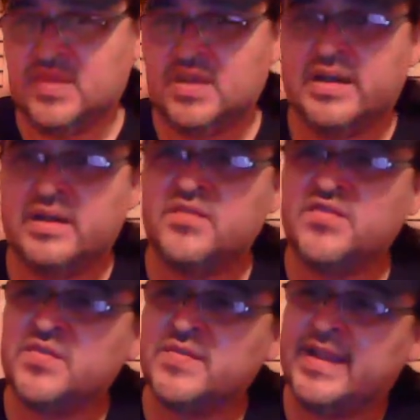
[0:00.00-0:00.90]
I
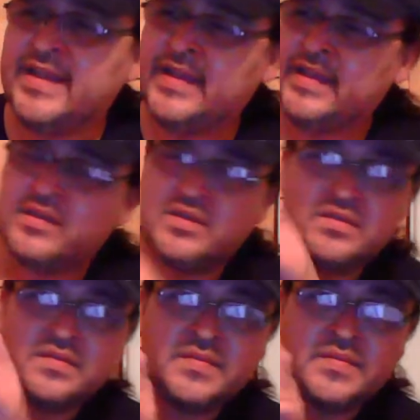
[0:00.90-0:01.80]
also like
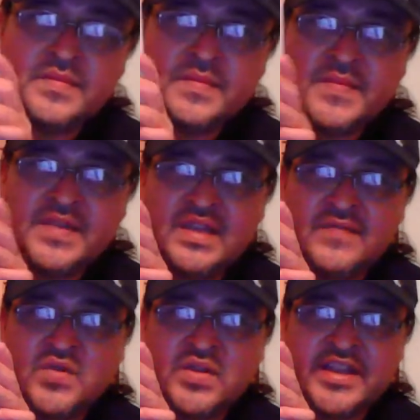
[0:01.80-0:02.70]

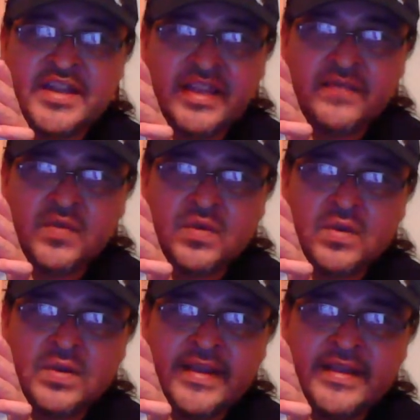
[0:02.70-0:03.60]
Evel
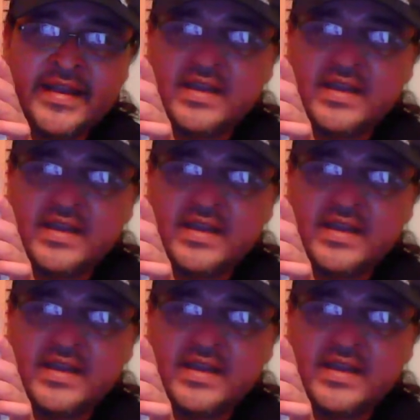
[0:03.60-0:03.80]
Knievel. Ain't that